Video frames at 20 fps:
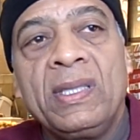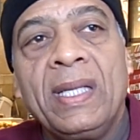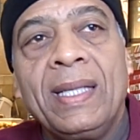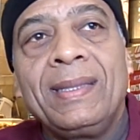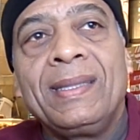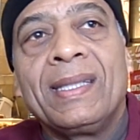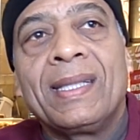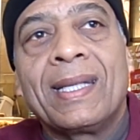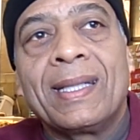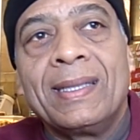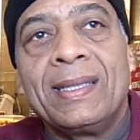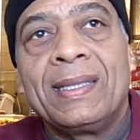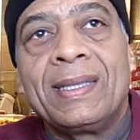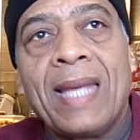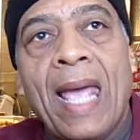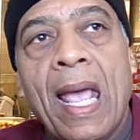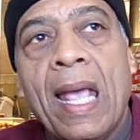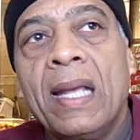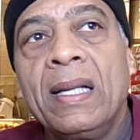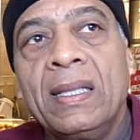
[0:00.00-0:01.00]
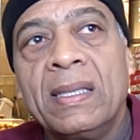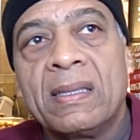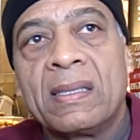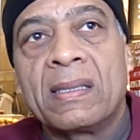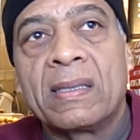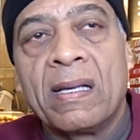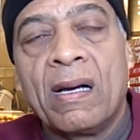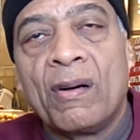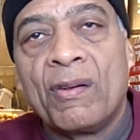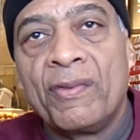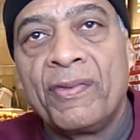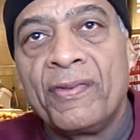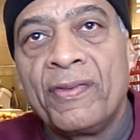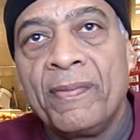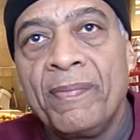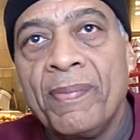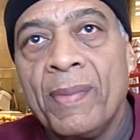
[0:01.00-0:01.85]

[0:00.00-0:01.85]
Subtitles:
didn't contain itself